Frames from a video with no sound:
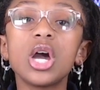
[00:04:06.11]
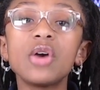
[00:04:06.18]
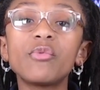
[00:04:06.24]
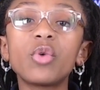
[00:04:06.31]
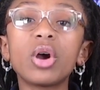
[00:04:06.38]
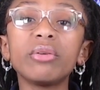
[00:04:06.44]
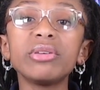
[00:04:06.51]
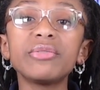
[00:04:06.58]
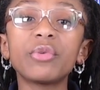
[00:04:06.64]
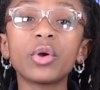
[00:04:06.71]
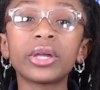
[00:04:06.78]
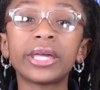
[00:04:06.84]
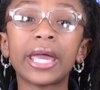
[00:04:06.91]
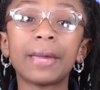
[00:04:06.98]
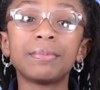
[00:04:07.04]

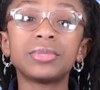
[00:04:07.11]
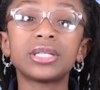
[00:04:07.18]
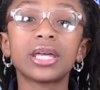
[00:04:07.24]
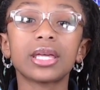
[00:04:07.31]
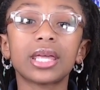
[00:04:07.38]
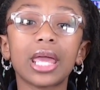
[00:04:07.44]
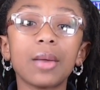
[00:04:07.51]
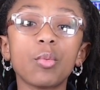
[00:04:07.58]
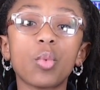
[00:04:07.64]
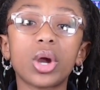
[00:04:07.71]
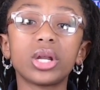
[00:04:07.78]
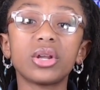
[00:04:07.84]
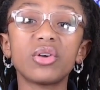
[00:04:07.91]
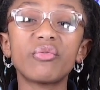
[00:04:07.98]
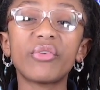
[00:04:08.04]
4v4 games. Game
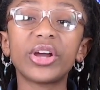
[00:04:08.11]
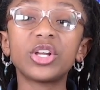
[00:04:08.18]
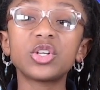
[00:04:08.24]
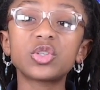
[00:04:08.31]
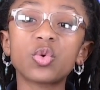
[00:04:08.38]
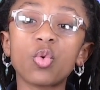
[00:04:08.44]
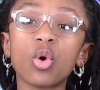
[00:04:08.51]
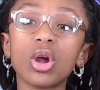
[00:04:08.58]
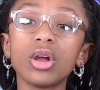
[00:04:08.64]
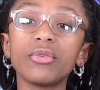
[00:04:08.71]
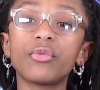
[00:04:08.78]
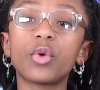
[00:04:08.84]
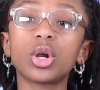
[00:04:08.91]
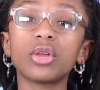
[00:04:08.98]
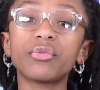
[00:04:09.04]
1, final score
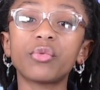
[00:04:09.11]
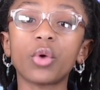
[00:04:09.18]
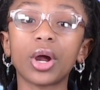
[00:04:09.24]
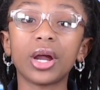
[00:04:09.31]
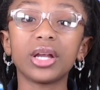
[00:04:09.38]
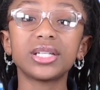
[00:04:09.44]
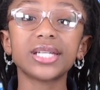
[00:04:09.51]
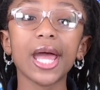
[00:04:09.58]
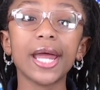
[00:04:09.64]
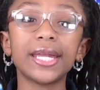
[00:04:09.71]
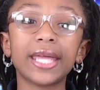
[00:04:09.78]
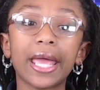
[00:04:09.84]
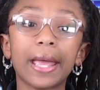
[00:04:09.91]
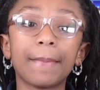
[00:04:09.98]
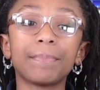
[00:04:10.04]
44,
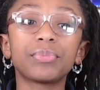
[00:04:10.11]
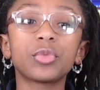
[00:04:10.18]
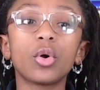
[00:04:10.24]
tied game.